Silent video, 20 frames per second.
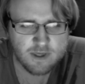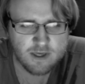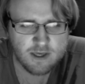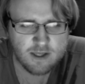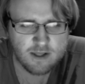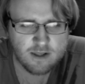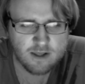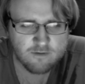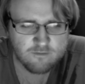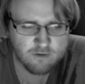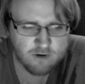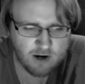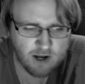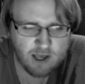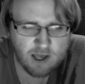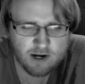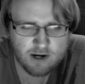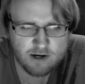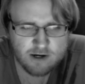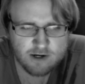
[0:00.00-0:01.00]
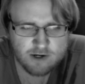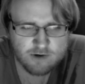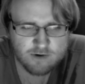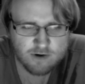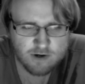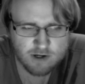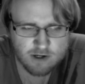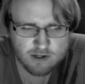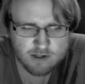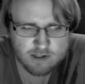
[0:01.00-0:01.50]
He never had any
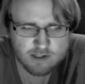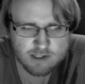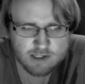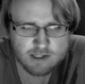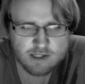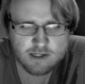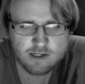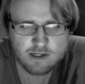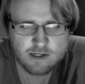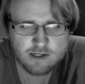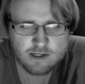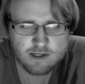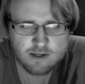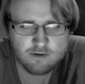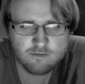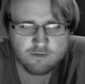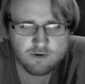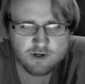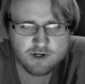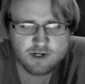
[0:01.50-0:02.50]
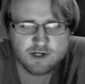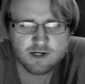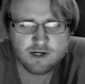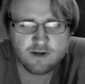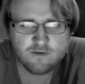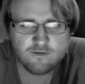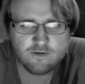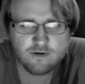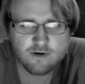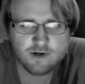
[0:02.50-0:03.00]
drugs, which
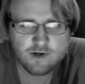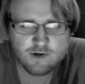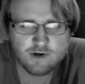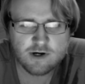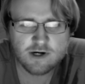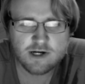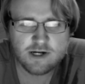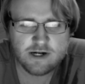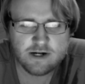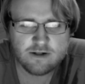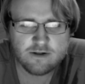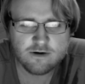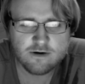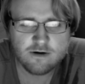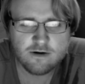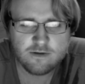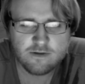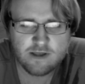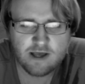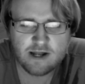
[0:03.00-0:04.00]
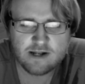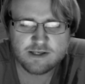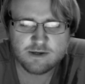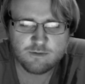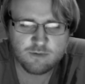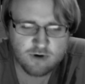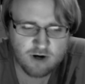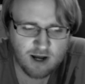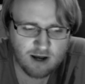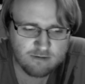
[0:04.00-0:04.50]
if you're a drug dealer, that's
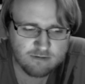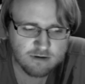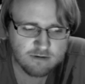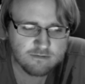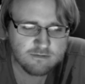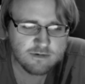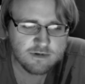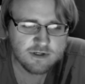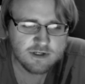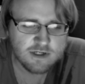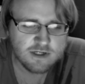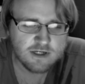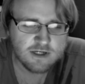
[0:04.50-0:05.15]
a problem.